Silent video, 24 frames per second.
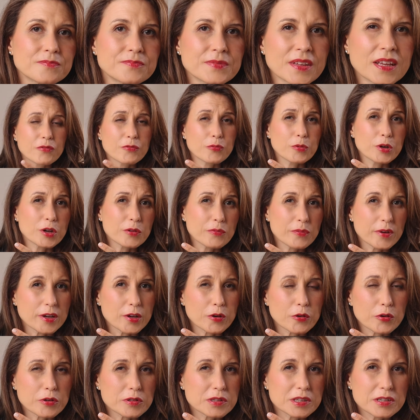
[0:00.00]
If one of my
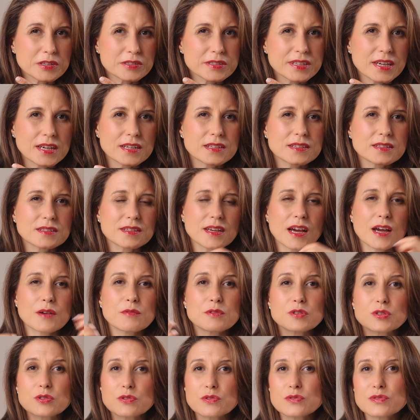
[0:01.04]
earlier tests, I
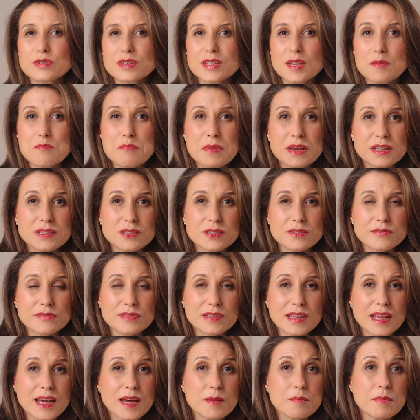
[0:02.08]
was using a mix of
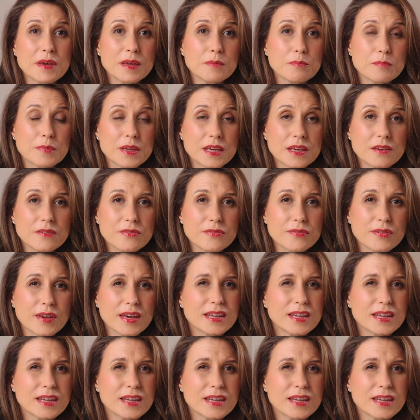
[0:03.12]
lamb and beef